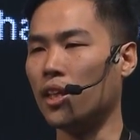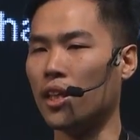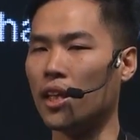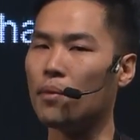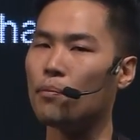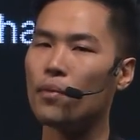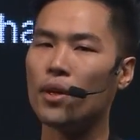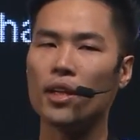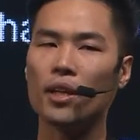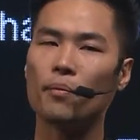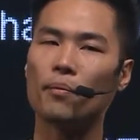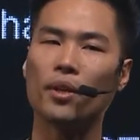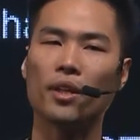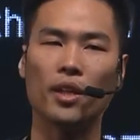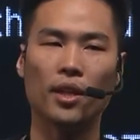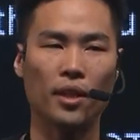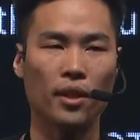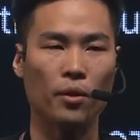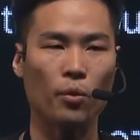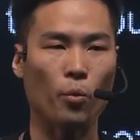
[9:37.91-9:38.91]
in many,
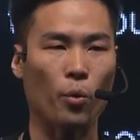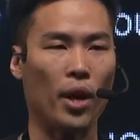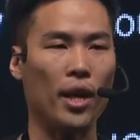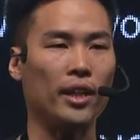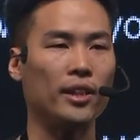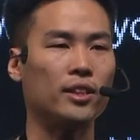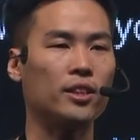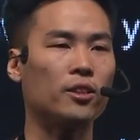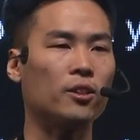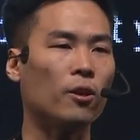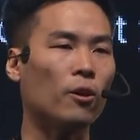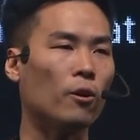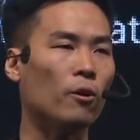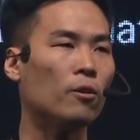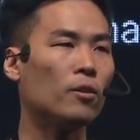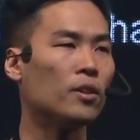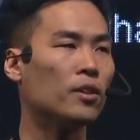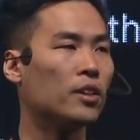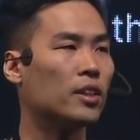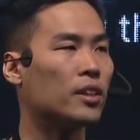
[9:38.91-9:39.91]
many ways. So
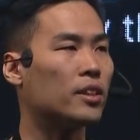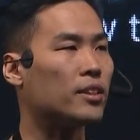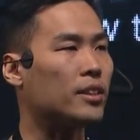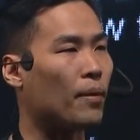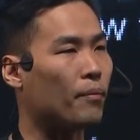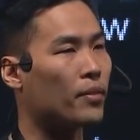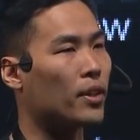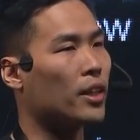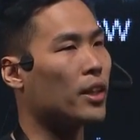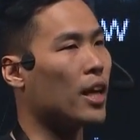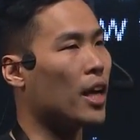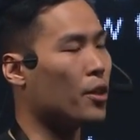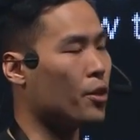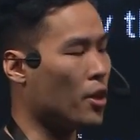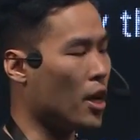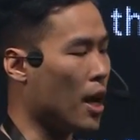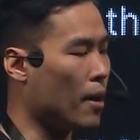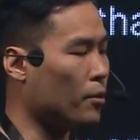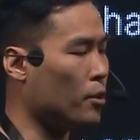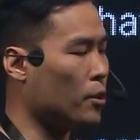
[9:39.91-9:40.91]
something that
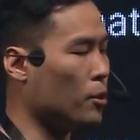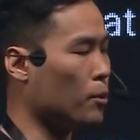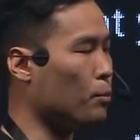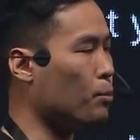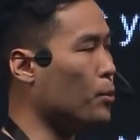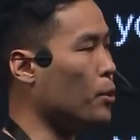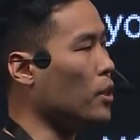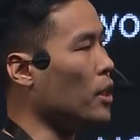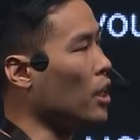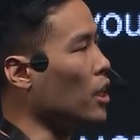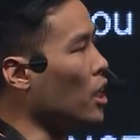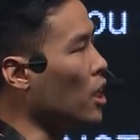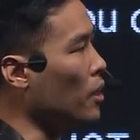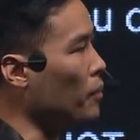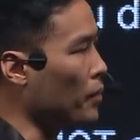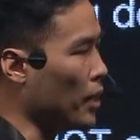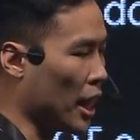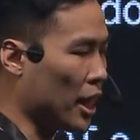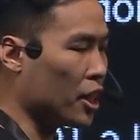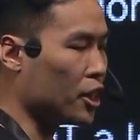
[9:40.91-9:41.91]
you have to put a lot of
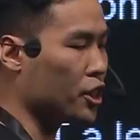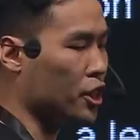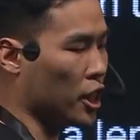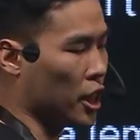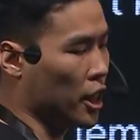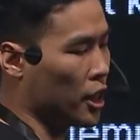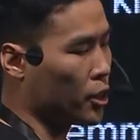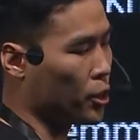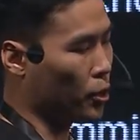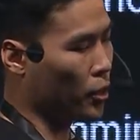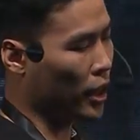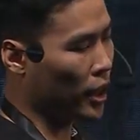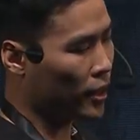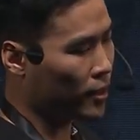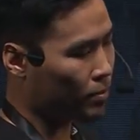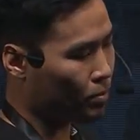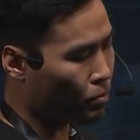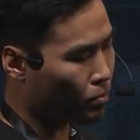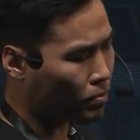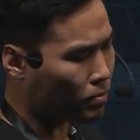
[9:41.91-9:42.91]
energy into it.
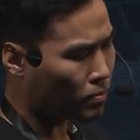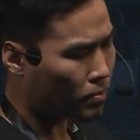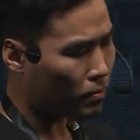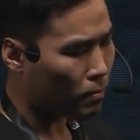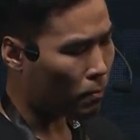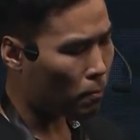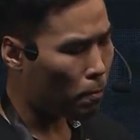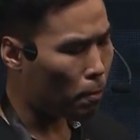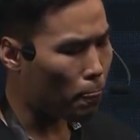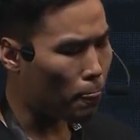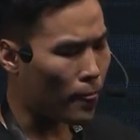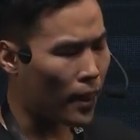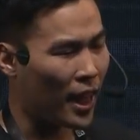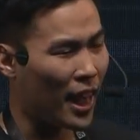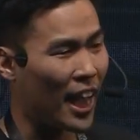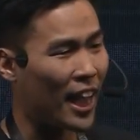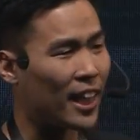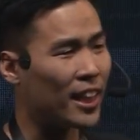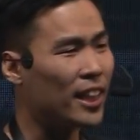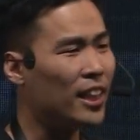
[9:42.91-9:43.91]

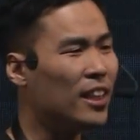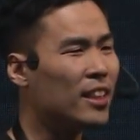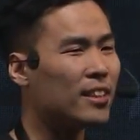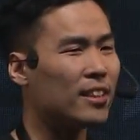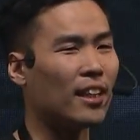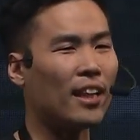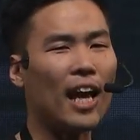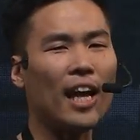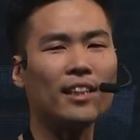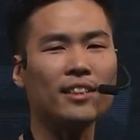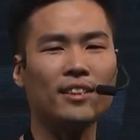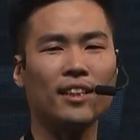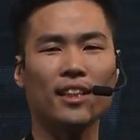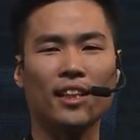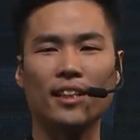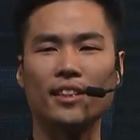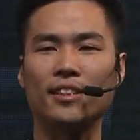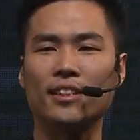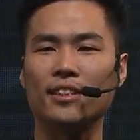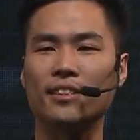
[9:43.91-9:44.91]
And the last thing
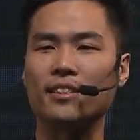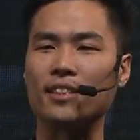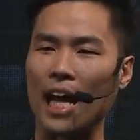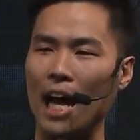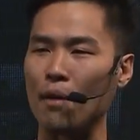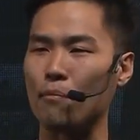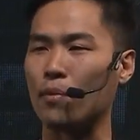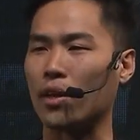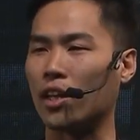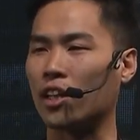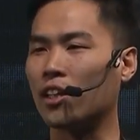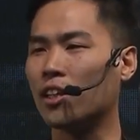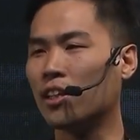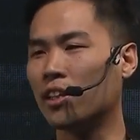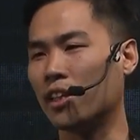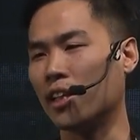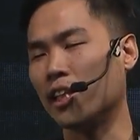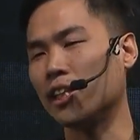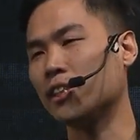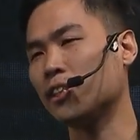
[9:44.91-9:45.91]
is timing
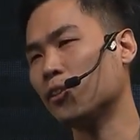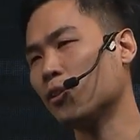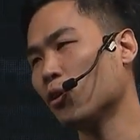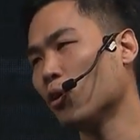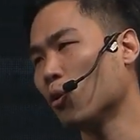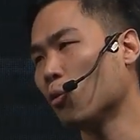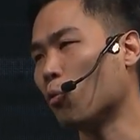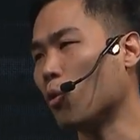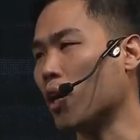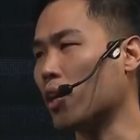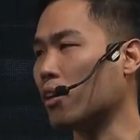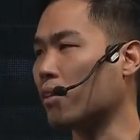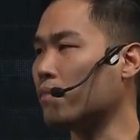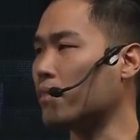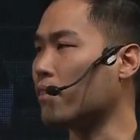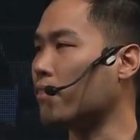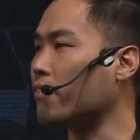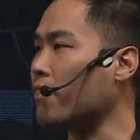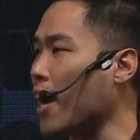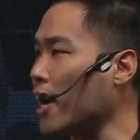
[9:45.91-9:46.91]
is one of
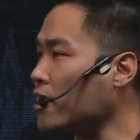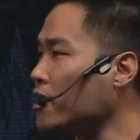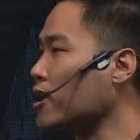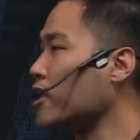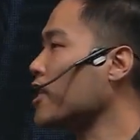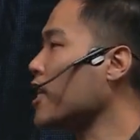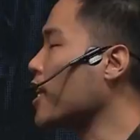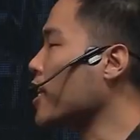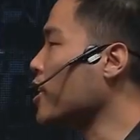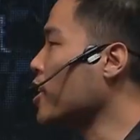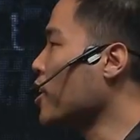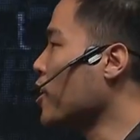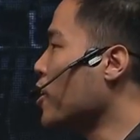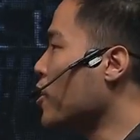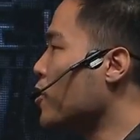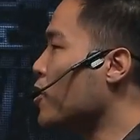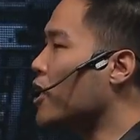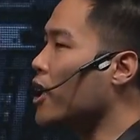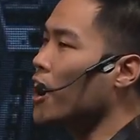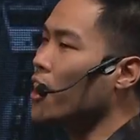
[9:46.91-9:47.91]
the factor that
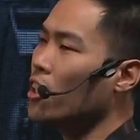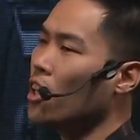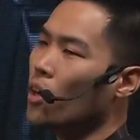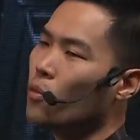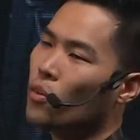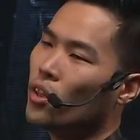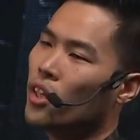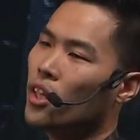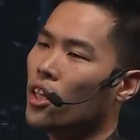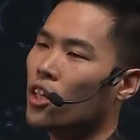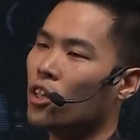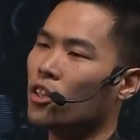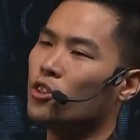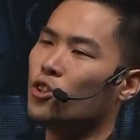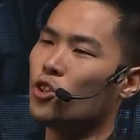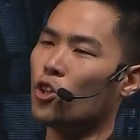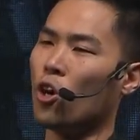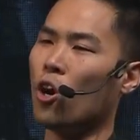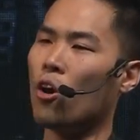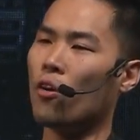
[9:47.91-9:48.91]
you cannot really
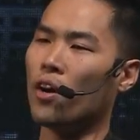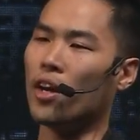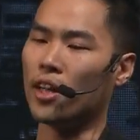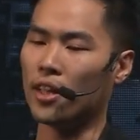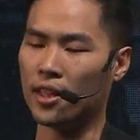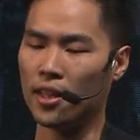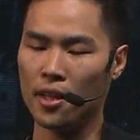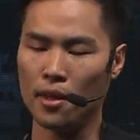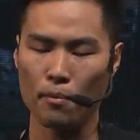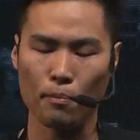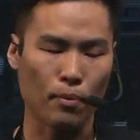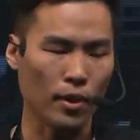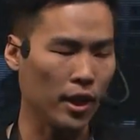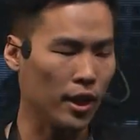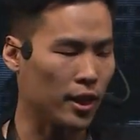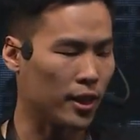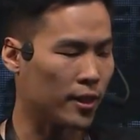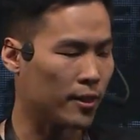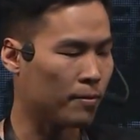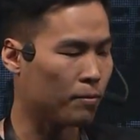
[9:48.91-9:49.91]
control it.
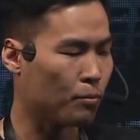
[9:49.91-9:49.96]
But